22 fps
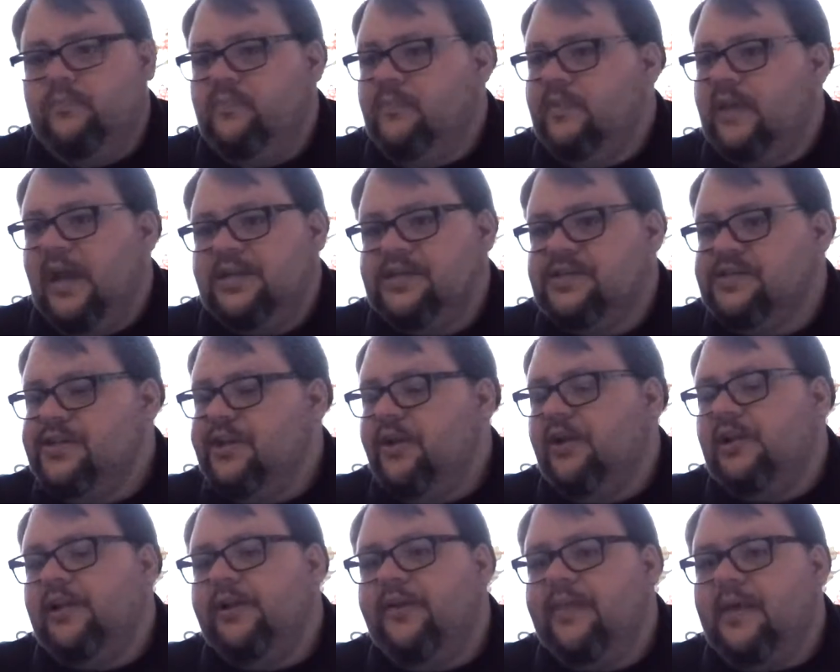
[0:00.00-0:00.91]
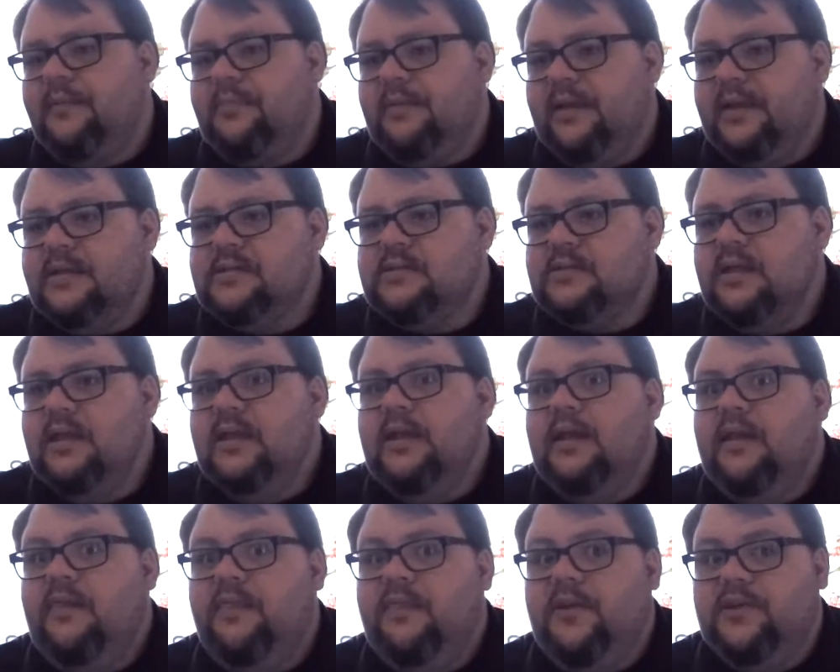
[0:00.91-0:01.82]
I just steer clear of that place.
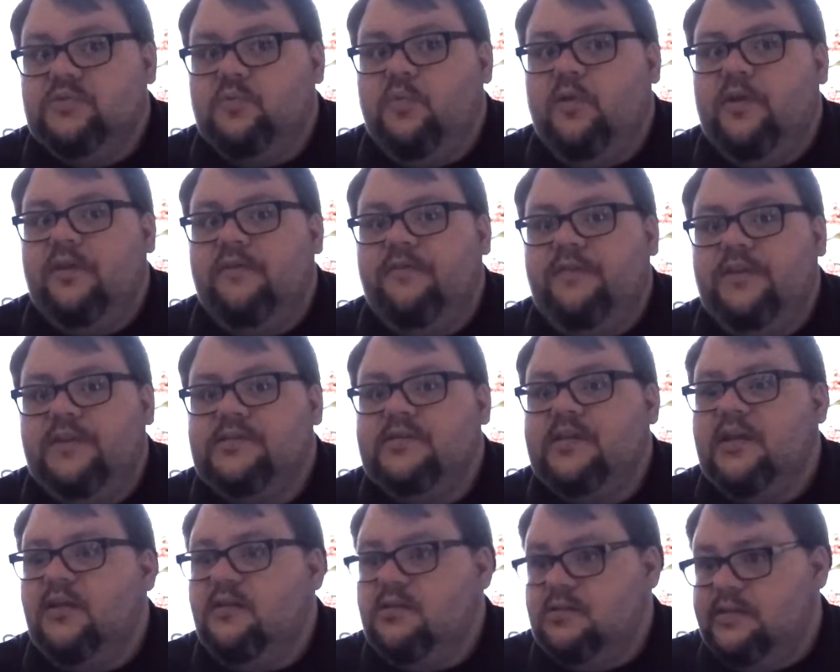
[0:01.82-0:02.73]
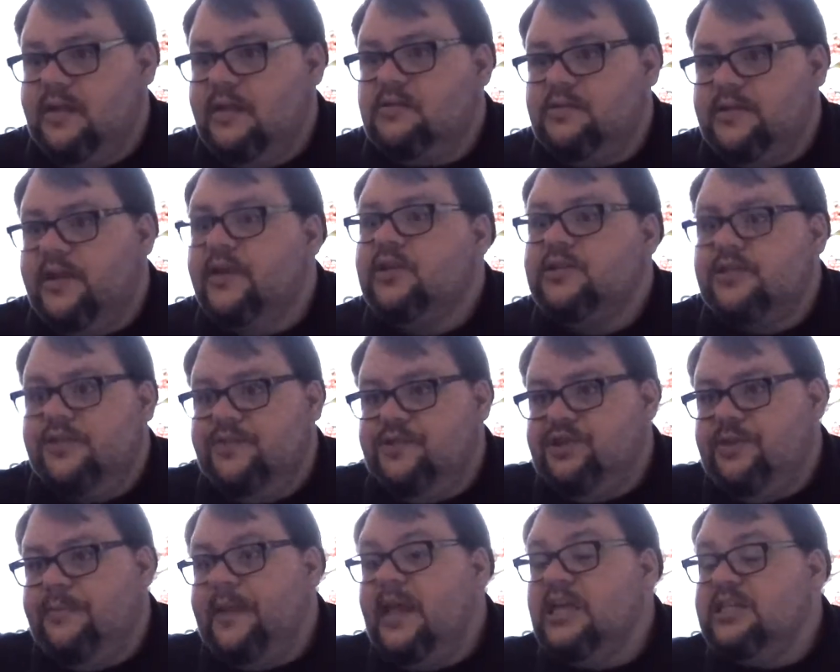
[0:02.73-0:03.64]
There's one of the cells downstairs in the
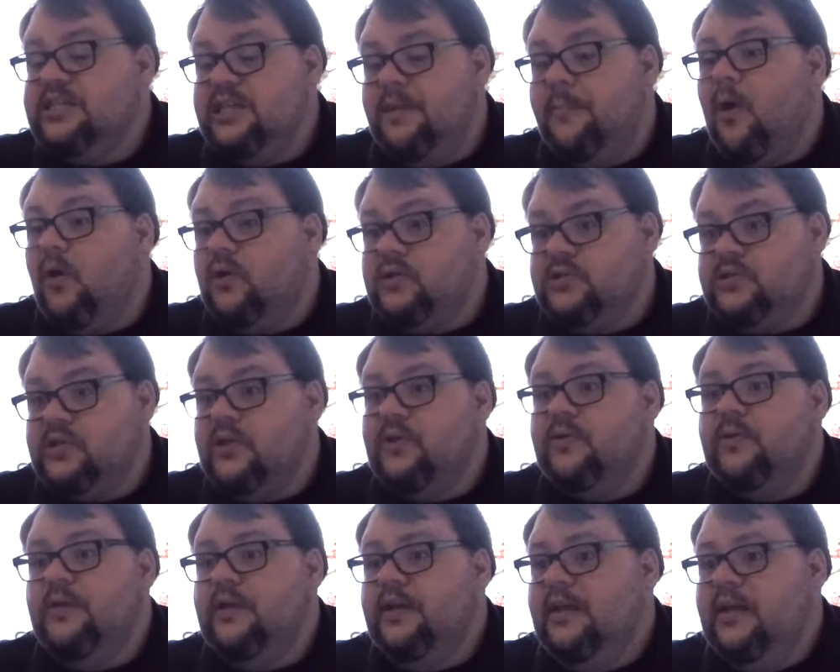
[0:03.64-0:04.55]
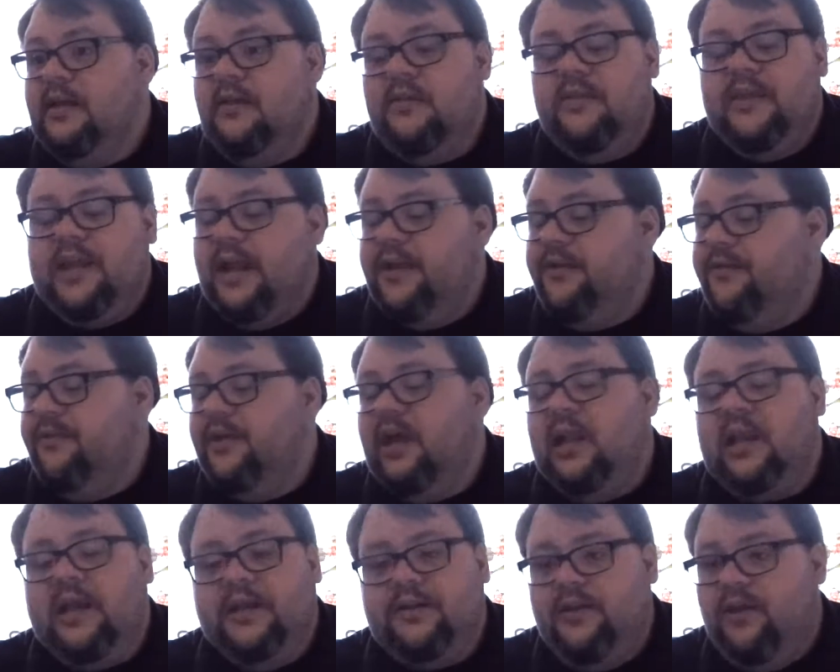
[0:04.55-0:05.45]
gymnasium also that I do
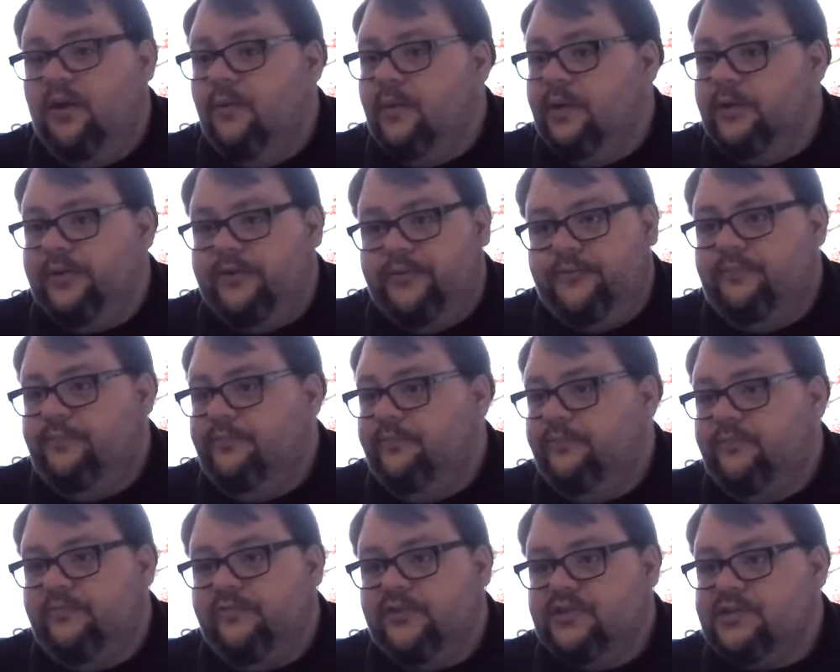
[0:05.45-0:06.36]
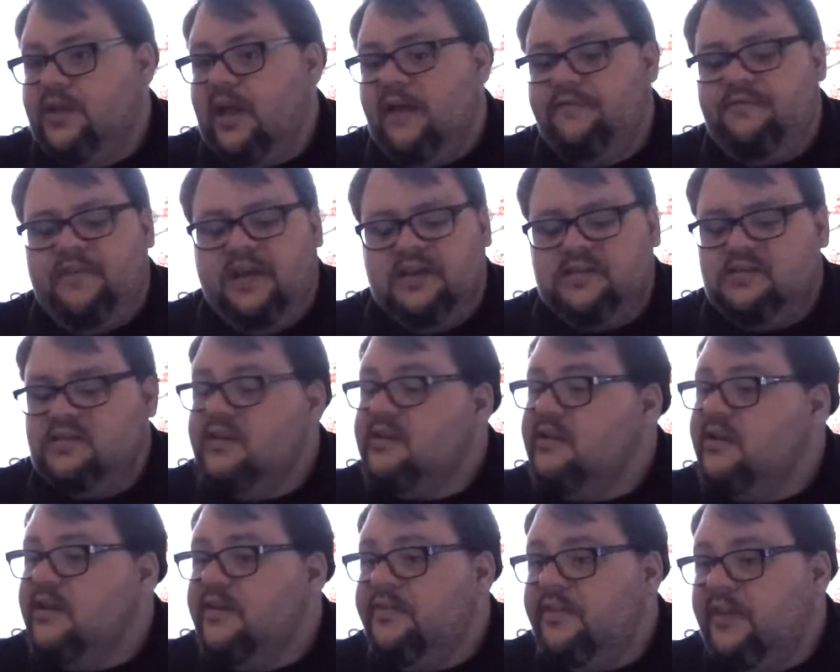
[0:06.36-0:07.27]
not like to go into. I've not seen
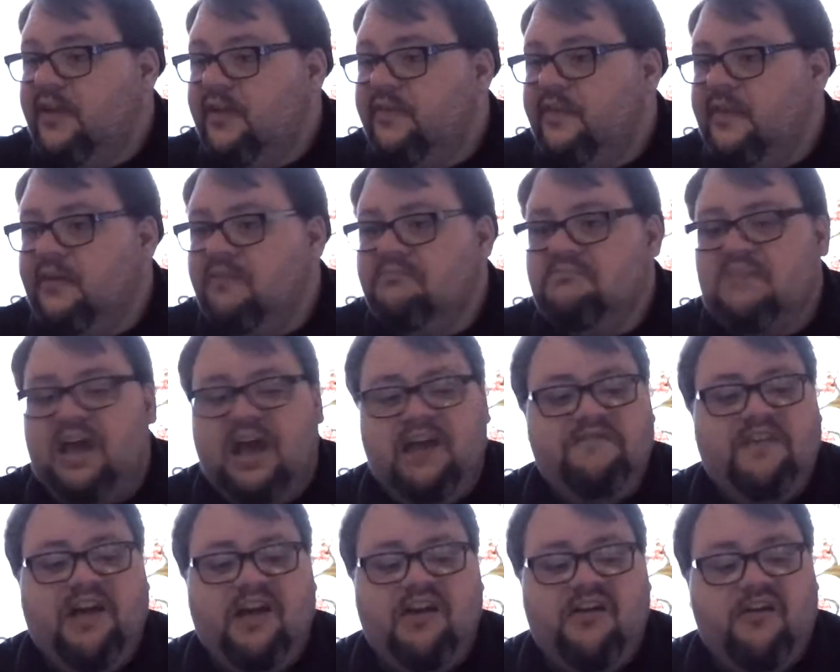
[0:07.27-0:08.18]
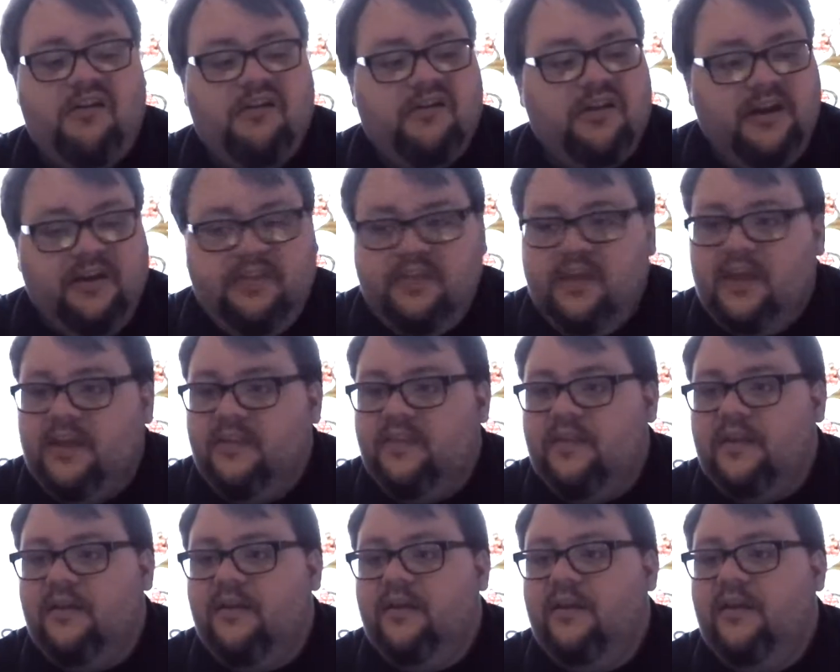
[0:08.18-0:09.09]
anything in there. I've not heard anything in
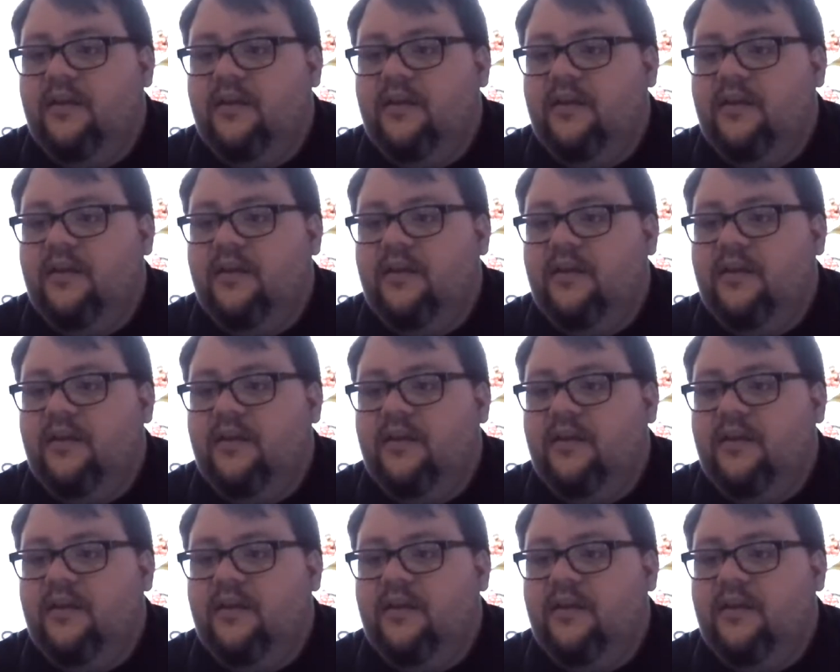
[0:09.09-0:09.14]
there.